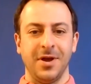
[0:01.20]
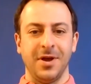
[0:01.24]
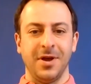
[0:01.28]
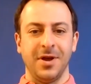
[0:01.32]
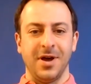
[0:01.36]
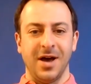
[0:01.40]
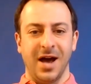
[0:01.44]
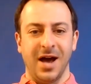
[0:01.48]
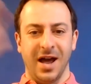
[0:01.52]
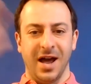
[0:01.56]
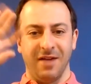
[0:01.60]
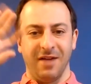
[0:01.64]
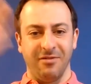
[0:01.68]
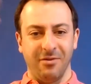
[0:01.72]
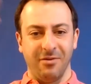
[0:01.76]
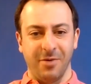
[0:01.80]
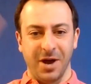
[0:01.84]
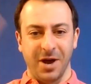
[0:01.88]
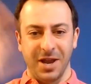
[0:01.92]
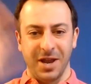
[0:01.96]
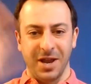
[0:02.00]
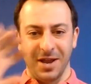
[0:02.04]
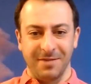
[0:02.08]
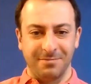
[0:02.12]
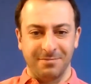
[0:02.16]
Hi
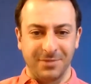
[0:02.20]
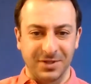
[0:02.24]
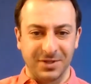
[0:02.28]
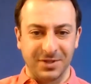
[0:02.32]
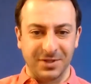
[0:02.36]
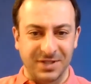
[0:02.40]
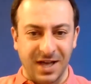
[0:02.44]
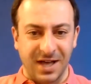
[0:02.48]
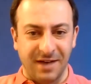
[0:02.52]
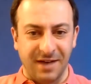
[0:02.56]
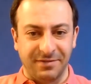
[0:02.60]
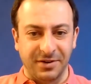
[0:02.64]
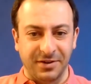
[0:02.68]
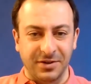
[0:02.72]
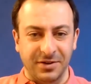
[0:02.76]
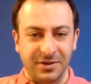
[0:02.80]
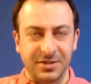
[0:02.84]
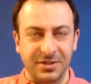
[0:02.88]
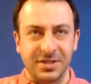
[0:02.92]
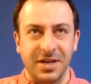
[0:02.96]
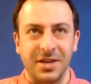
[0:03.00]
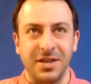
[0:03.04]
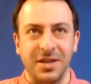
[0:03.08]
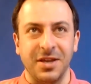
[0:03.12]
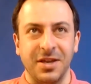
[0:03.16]
everybody, Mostafa
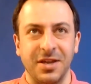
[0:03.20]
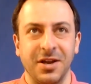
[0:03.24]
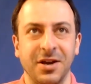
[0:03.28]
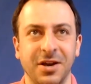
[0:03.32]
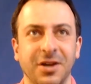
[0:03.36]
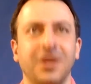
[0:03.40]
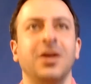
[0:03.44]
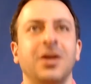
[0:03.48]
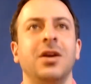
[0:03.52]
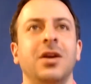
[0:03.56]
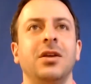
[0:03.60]
Hosseini here.